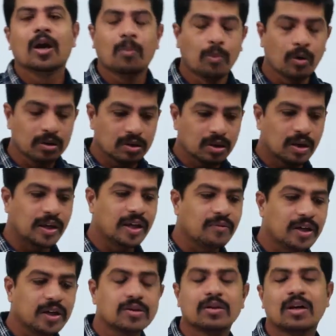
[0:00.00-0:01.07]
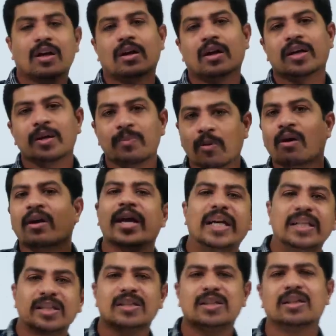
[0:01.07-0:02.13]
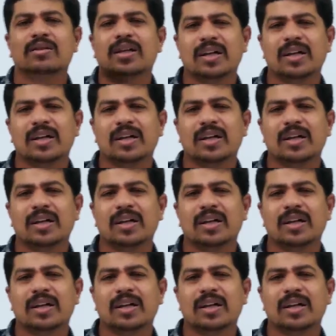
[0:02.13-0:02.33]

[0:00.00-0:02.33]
both derivatives are keep on existing,